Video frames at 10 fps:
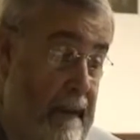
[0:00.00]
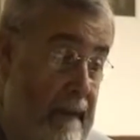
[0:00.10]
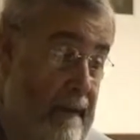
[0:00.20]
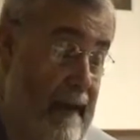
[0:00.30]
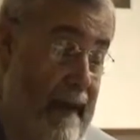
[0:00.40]

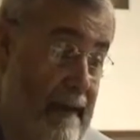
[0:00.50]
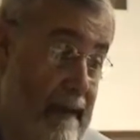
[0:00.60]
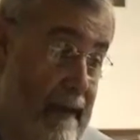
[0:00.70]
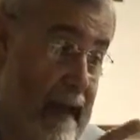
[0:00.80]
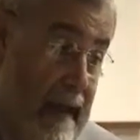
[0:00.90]
is not
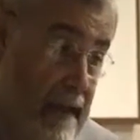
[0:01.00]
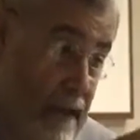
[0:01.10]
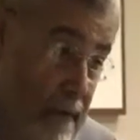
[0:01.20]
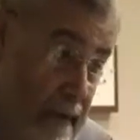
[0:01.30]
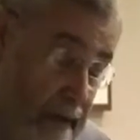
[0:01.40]
to not
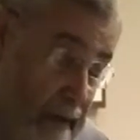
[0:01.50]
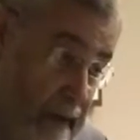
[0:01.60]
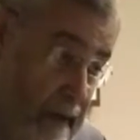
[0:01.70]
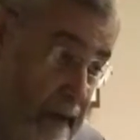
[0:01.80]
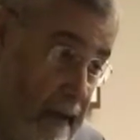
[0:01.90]
do it.
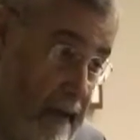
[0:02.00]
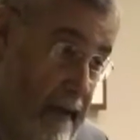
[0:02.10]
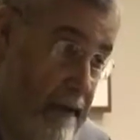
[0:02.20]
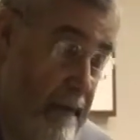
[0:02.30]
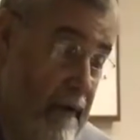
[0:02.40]

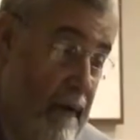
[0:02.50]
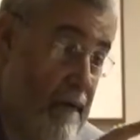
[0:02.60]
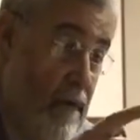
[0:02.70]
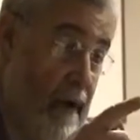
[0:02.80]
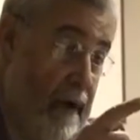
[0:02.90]
It's
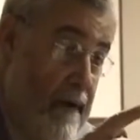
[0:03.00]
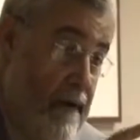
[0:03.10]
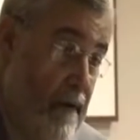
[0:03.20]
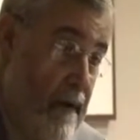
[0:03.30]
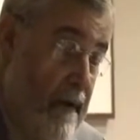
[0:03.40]
because when I
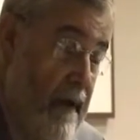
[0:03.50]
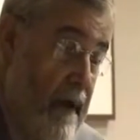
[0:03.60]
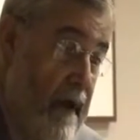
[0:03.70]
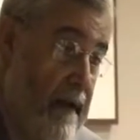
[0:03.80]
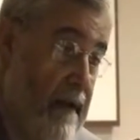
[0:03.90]
do it,
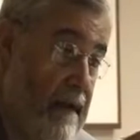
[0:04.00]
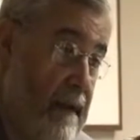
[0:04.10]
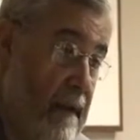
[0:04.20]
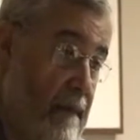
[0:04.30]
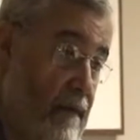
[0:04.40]
I can
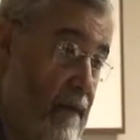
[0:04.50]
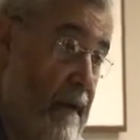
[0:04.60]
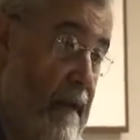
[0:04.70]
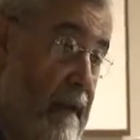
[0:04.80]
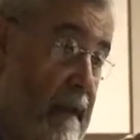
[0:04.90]

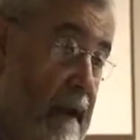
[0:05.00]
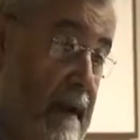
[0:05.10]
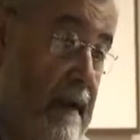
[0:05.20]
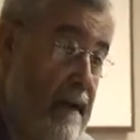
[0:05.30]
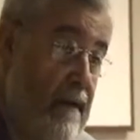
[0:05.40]
demonstrate that
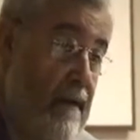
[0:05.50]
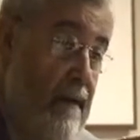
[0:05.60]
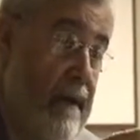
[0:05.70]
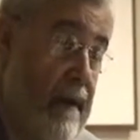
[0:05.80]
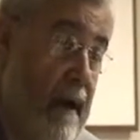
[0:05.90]
I didn't
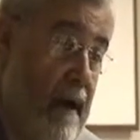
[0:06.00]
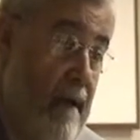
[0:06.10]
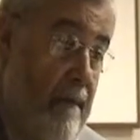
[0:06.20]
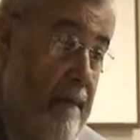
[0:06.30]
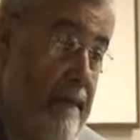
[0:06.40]
do any
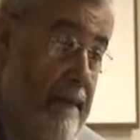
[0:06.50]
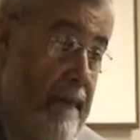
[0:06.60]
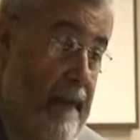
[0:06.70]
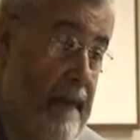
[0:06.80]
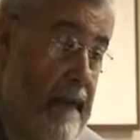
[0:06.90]
harm,
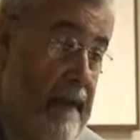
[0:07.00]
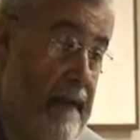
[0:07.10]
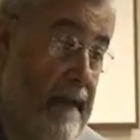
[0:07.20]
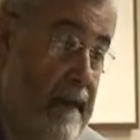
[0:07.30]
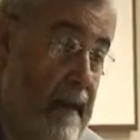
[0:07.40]
that they
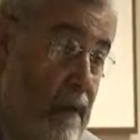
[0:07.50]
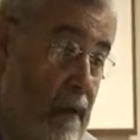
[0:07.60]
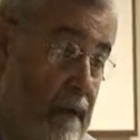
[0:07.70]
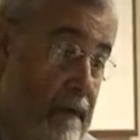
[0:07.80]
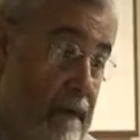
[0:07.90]
didn't get
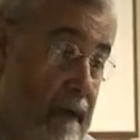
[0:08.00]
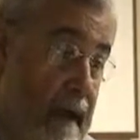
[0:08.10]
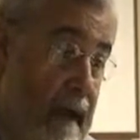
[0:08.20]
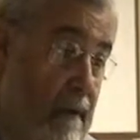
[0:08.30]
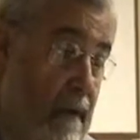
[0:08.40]
worse.
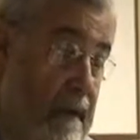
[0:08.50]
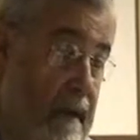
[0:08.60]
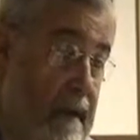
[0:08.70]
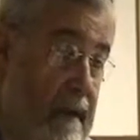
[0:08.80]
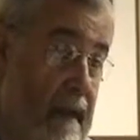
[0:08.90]
I don't
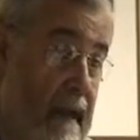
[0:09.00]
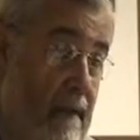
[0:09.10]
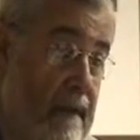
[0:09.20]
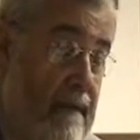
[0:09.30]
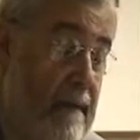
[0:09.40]
want, I don't
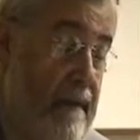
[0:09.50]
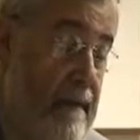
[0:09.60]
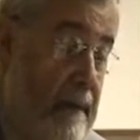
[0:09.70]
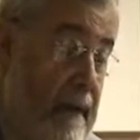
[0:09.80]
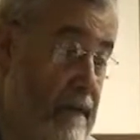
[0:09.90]
want some of
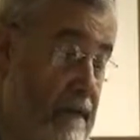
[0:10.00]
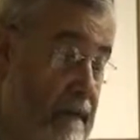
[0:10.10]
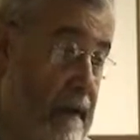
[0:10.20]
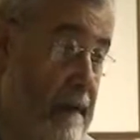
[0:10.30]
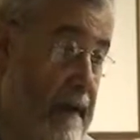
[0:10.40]
these
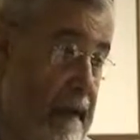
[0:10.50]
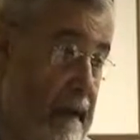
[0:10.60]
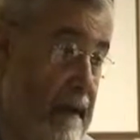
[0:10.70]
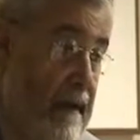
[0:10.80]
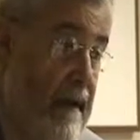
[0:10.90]
patients coming
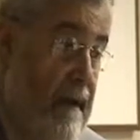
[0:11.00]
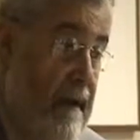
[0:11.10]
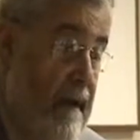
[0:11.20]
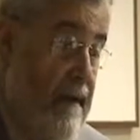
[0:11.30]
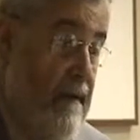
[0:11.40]
in
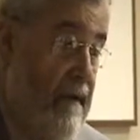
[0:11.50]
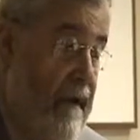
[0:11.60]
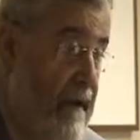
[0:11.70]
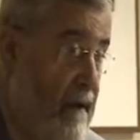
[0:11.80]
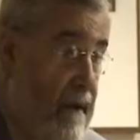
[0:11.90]
a year
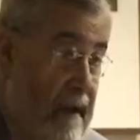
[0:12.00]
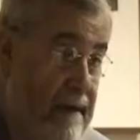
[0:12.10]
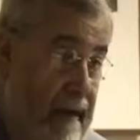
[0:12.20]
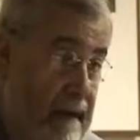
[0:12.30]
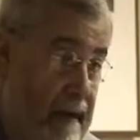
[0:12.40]
later,
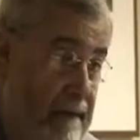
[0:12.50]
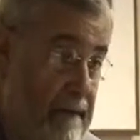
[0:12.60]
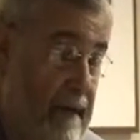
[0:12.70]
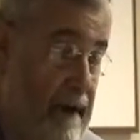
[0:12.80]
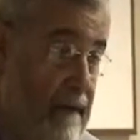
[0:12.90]
if I don't have
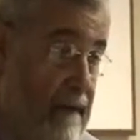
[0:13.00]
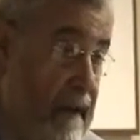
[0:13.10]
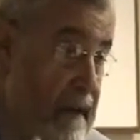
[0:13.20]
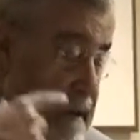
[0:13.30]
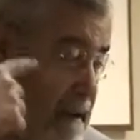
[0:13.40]
the records, to
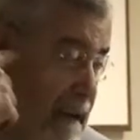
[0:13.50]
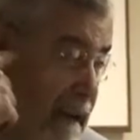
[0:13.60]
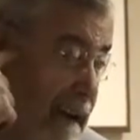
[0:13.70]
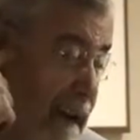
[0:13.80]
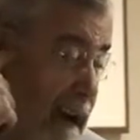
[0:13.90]
say, you
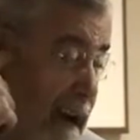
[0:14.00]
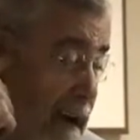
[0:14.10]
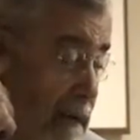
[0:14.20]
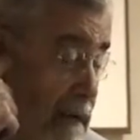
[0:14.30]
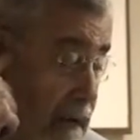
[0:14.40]
know, it
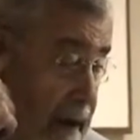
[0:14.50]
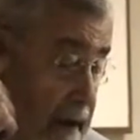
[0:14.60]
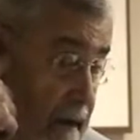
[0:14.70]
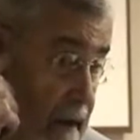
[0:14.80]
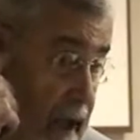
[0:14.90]
hurts right
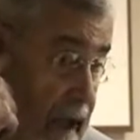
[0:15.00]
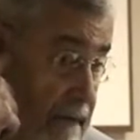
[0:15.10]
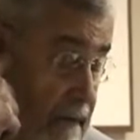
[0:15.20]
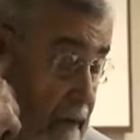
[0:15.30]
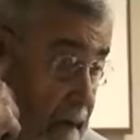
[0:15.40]
here and I
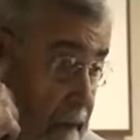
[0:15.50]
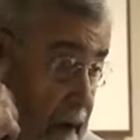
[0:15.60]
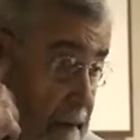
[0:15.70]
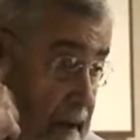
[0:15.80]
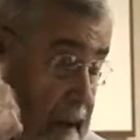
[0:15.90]
have a jaw
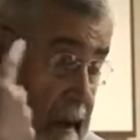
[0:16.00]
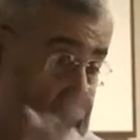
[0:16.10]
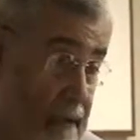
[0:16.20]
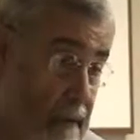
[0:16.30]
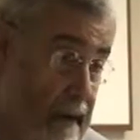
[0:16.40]
problem
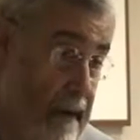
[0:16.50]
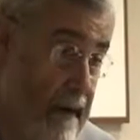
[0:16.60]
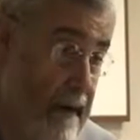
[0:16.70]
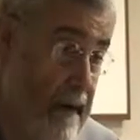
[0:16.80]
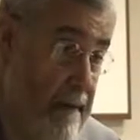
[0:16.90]
and you did
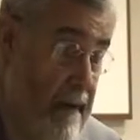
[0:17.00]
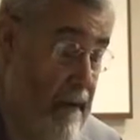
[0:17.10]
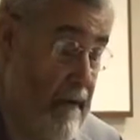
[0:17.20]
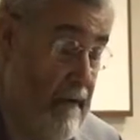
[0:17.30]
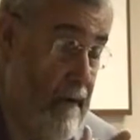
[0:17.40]
it
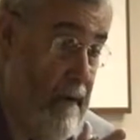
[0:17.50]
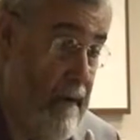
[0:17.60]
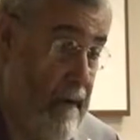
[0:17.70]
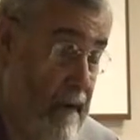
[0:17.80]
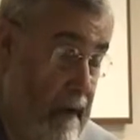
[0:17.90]
because
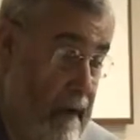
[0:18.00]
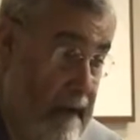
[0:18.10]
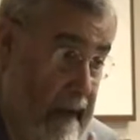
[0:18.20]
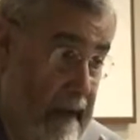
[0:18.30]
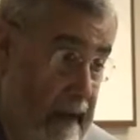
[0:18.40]
I
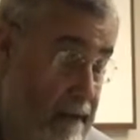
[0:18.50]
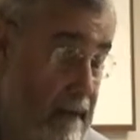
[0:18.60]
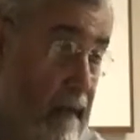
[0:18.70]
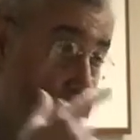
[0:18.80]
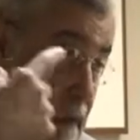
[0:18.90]
take an
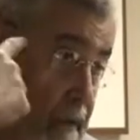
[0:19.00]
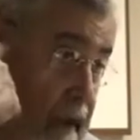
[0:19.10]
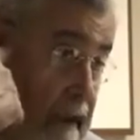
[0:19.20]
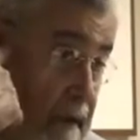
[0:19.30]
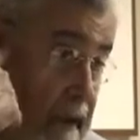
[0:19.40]
x-ray, oh
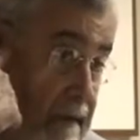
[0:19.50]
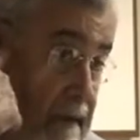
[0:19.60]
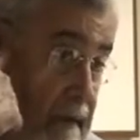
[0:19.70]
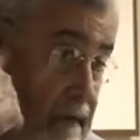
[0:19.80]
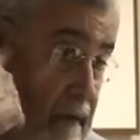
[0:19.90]
yeah, you have a little